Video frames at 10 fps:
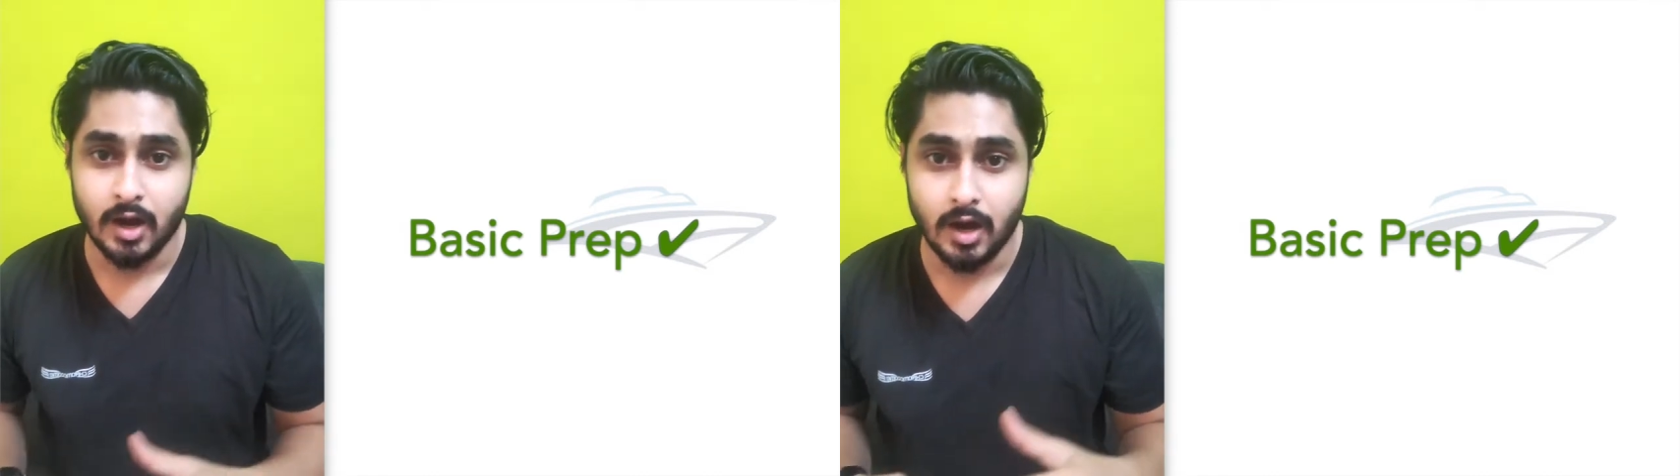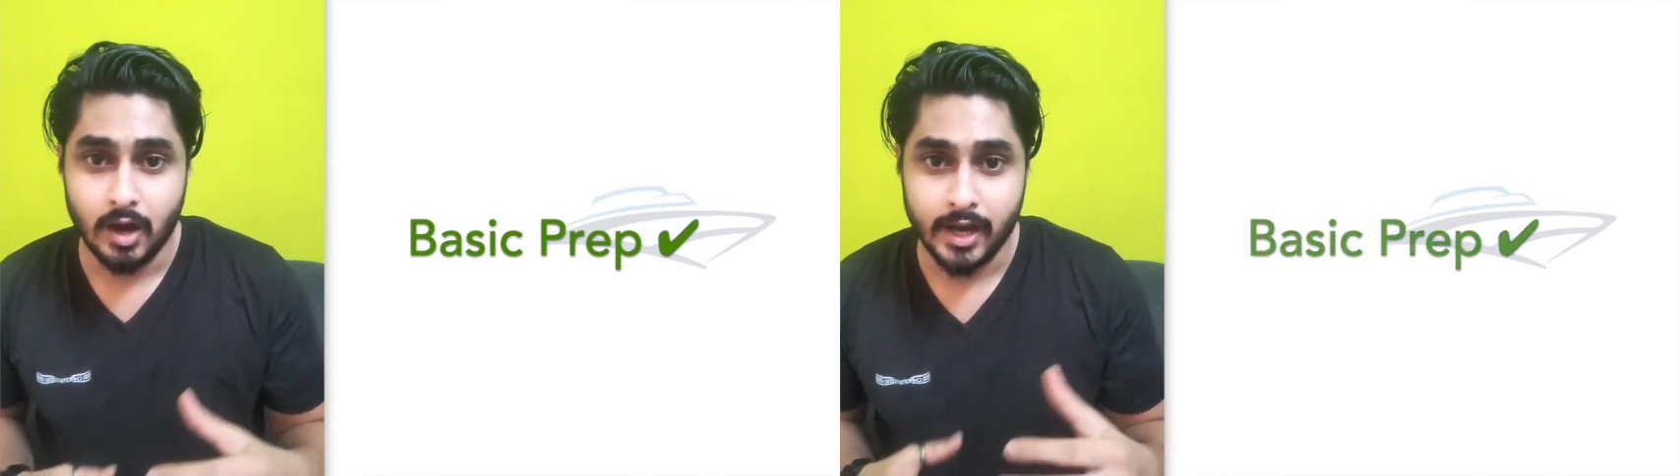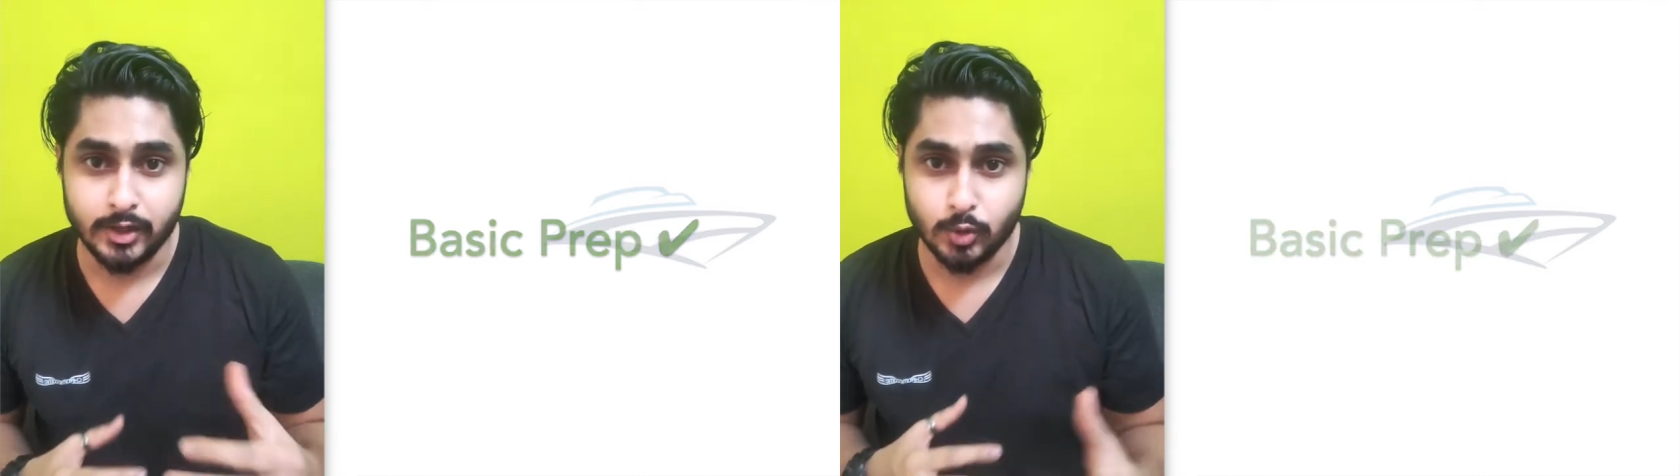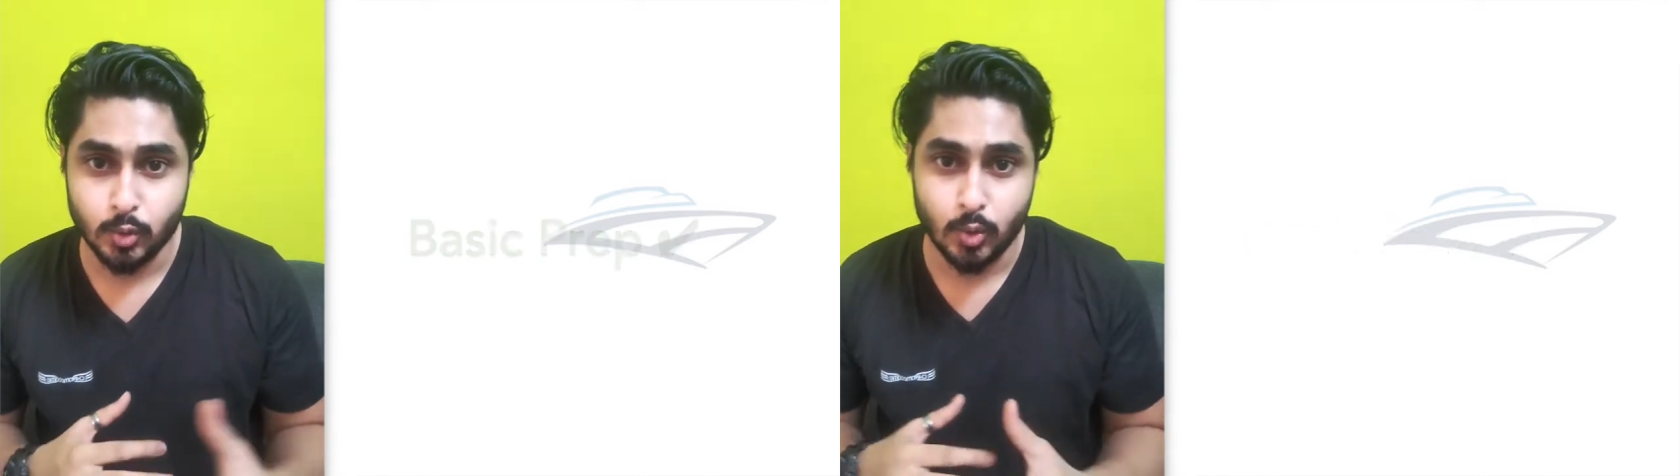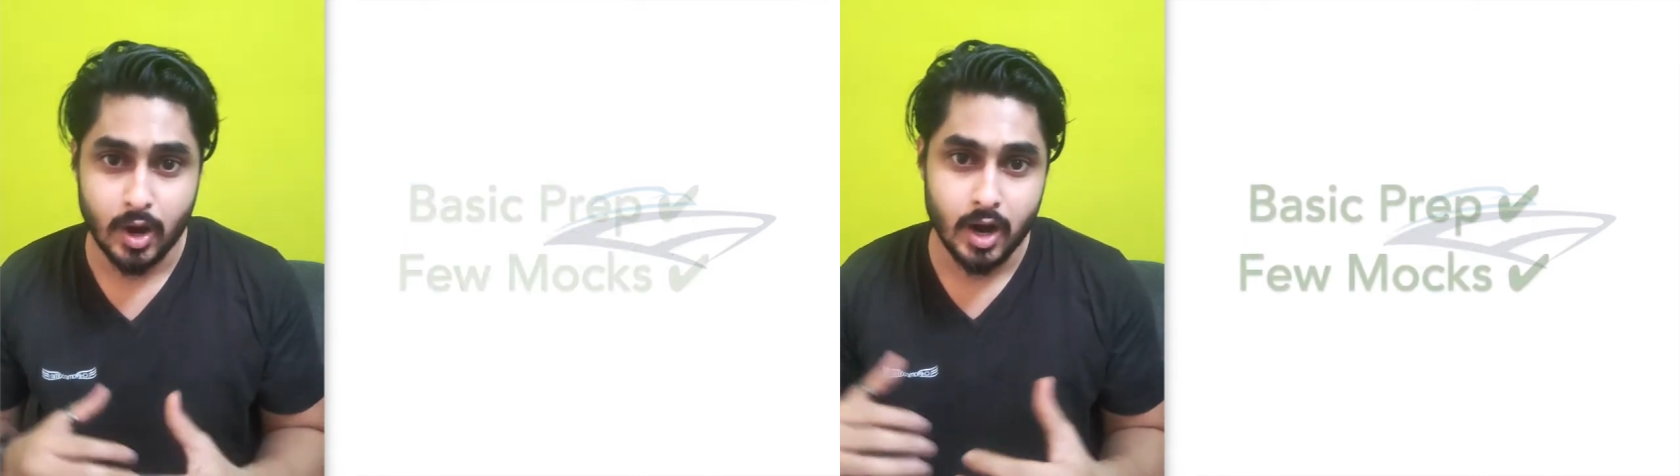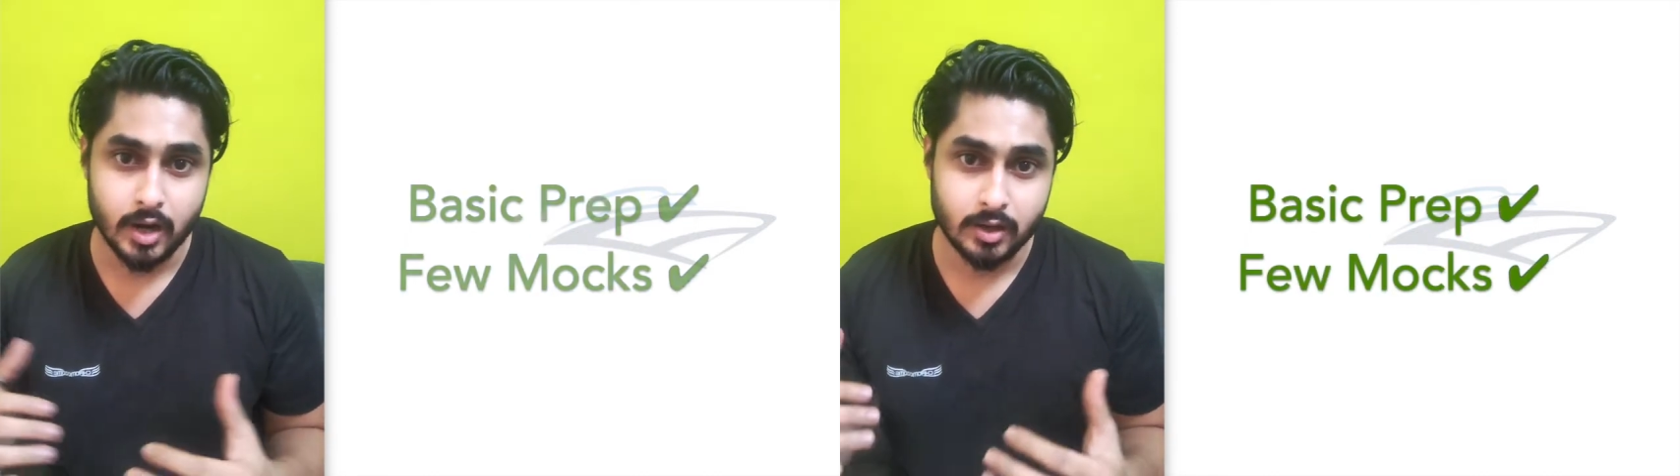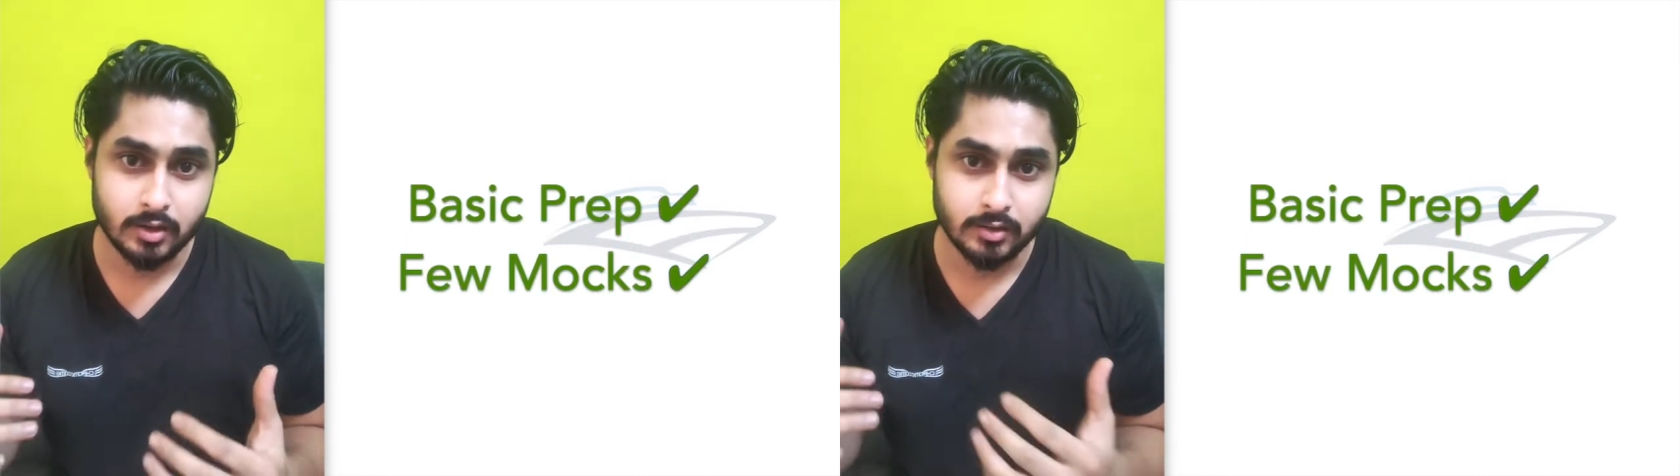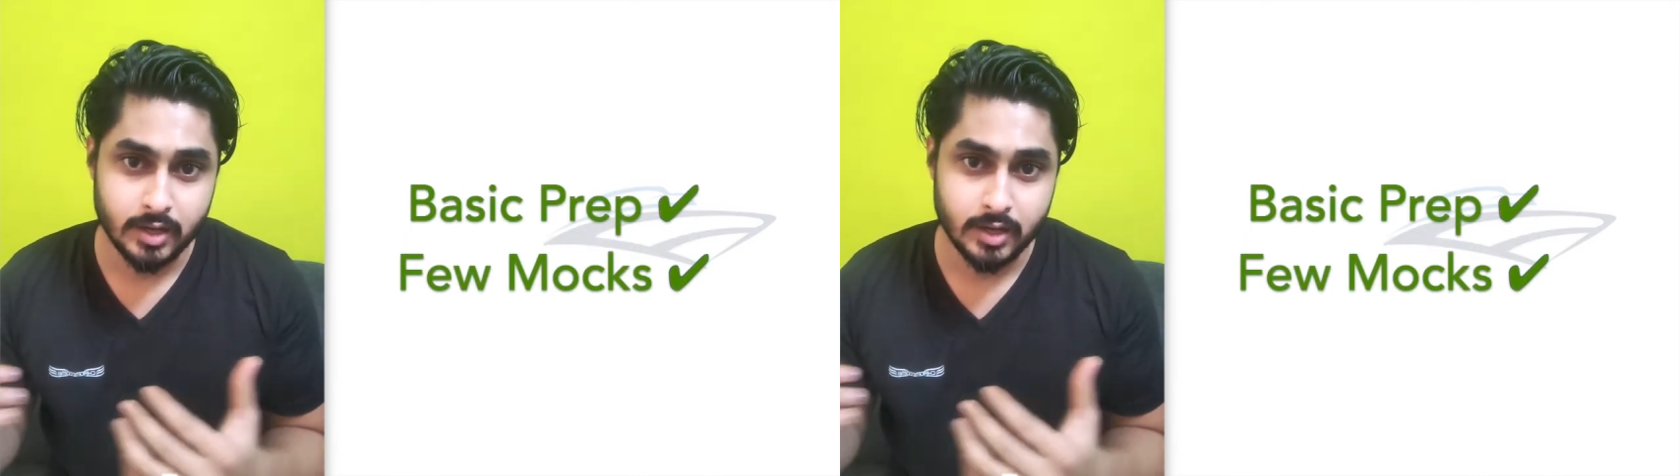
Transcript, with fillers: and you are